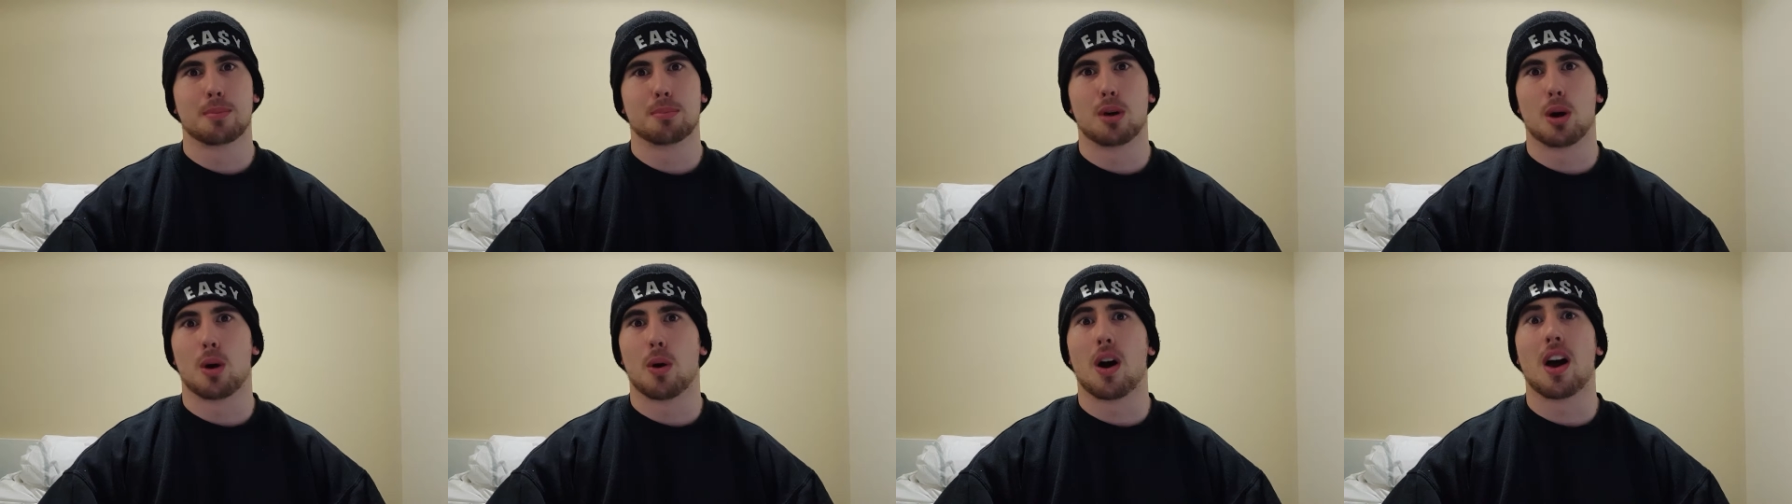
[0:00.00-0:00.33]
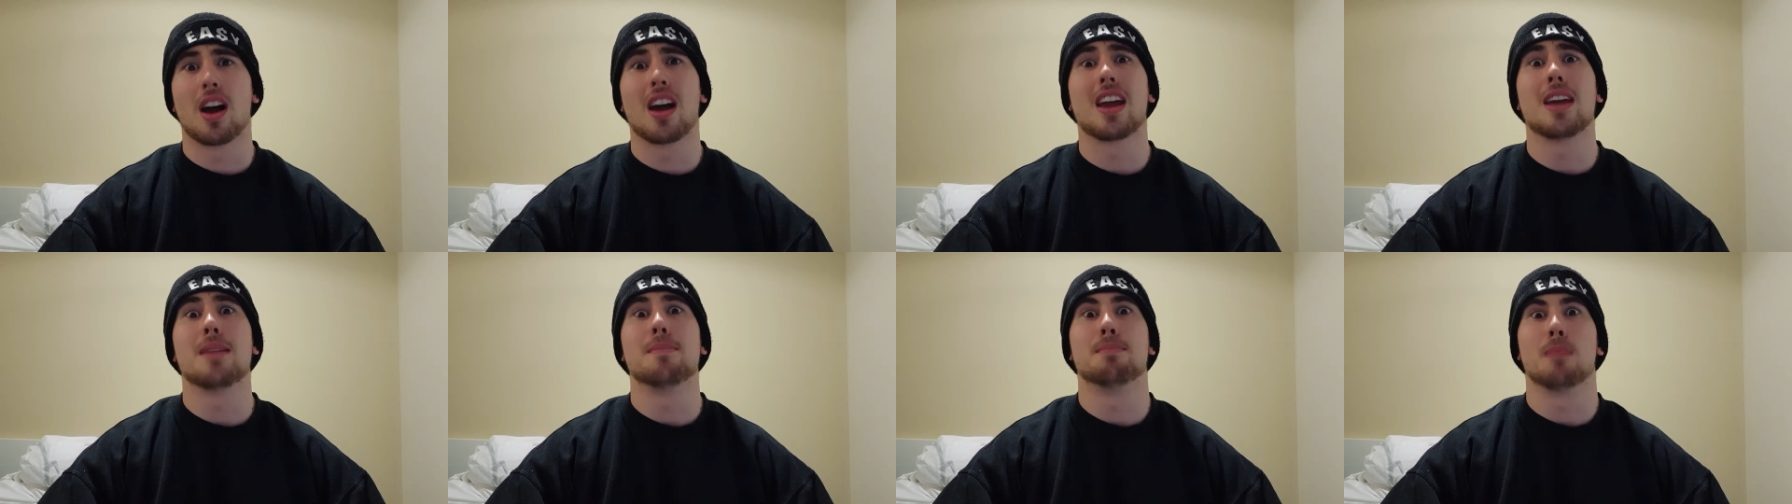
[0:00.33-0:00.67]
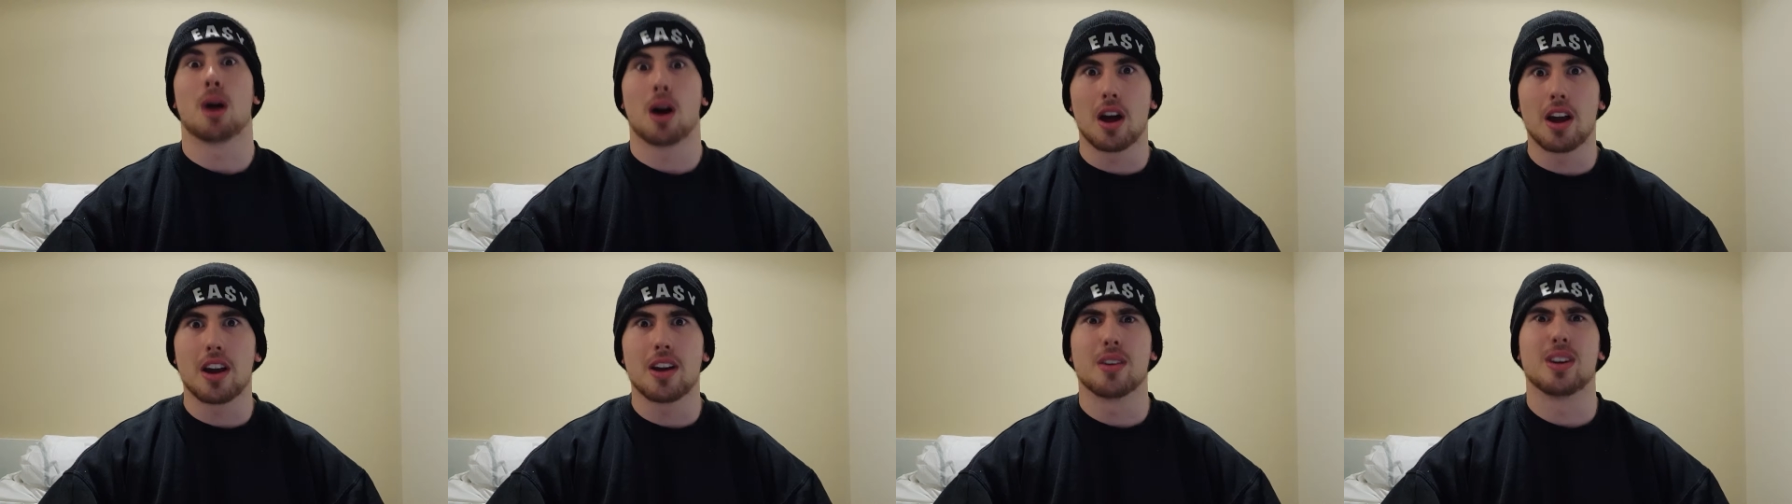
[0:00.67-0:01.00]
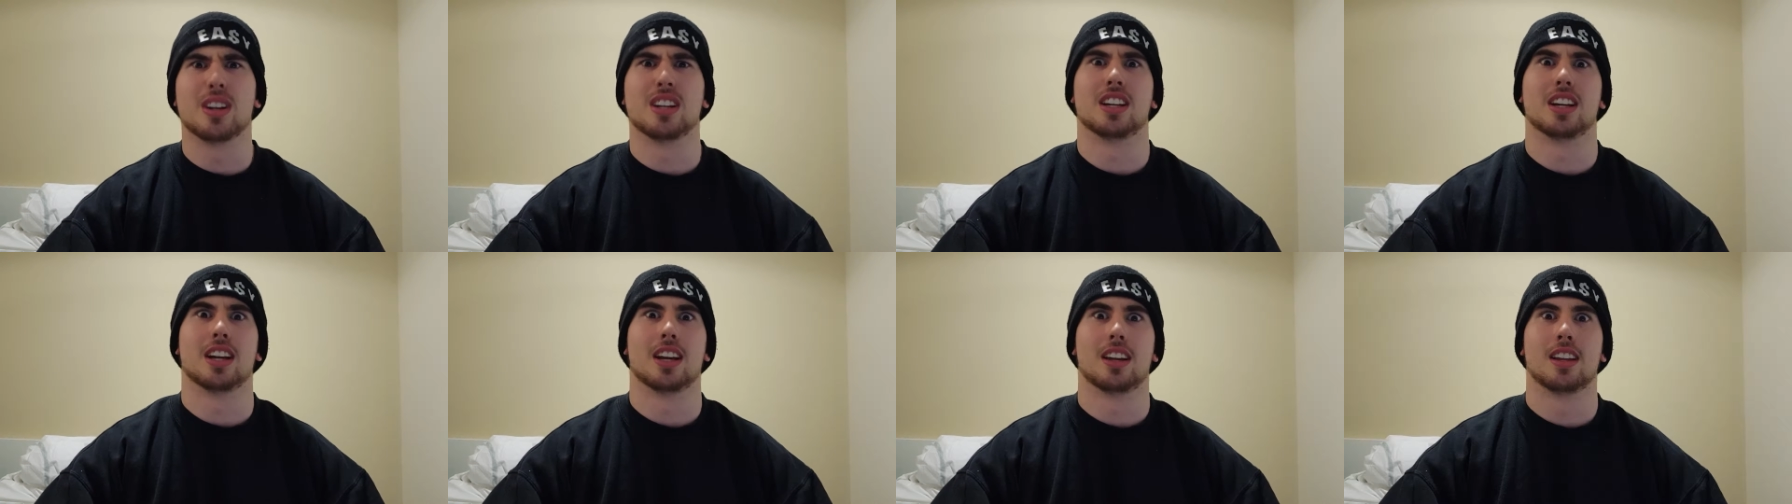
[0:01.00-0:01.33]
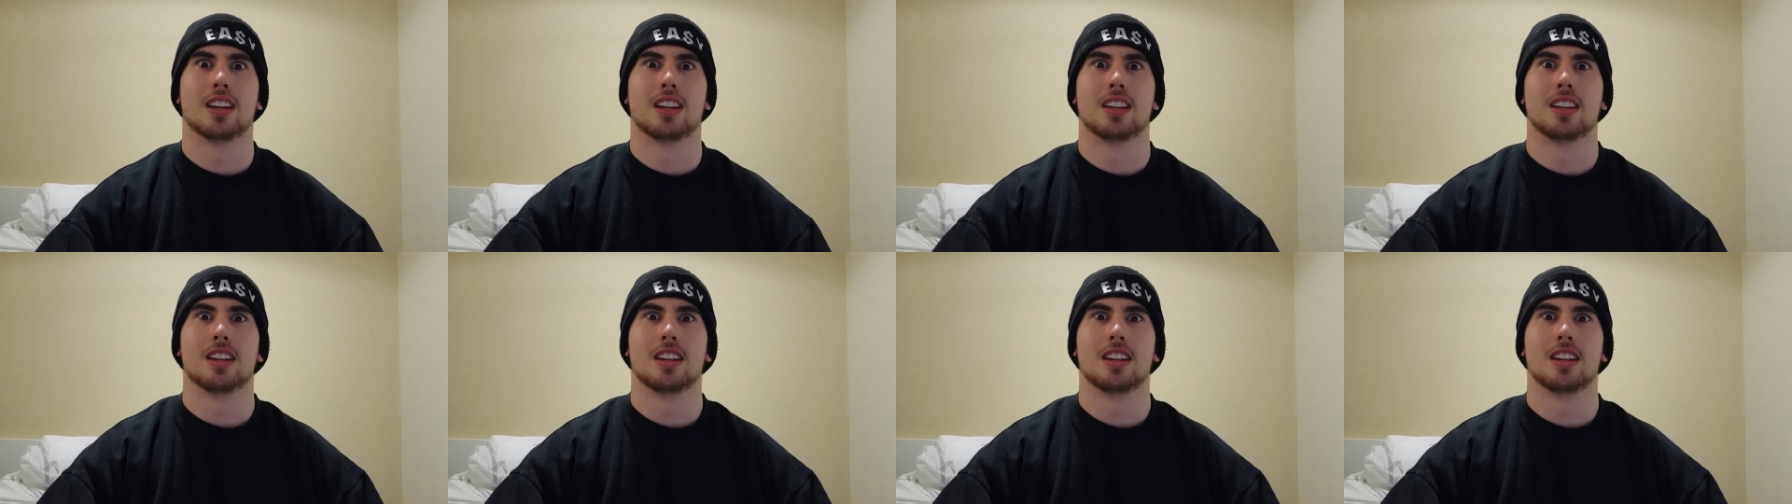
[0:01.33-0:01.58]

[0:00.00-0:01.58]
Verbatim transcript: Bro, I ain't miring you.